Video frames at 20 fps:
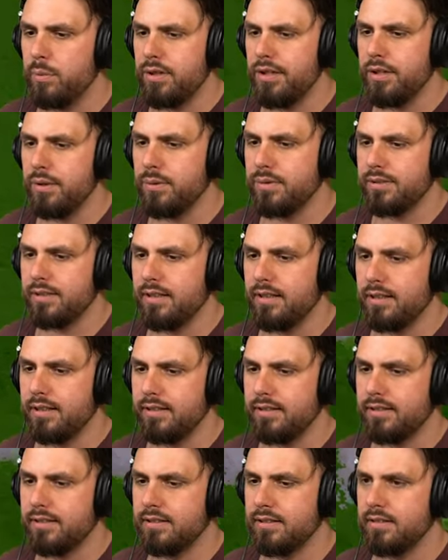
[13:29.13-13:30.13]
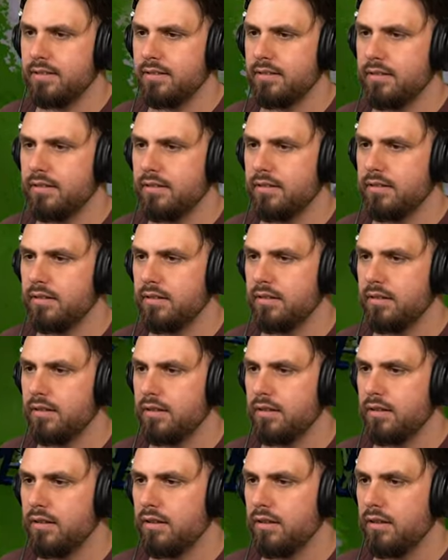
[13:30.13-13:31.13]
we use this?
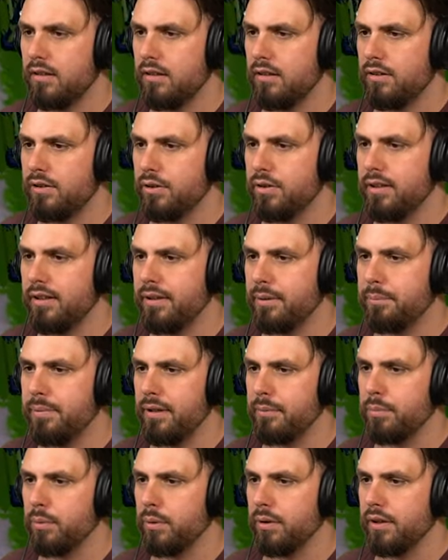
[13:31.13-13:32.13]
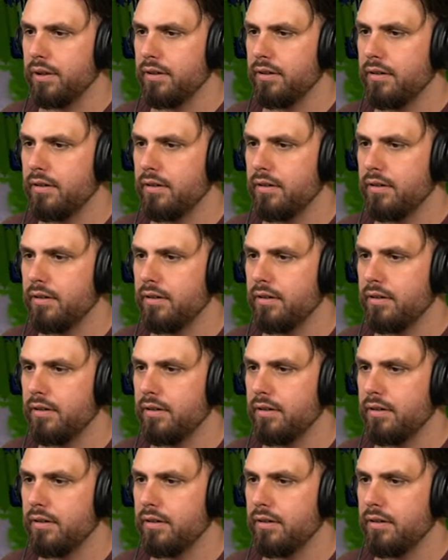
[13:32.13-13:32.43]
Kill the big boy.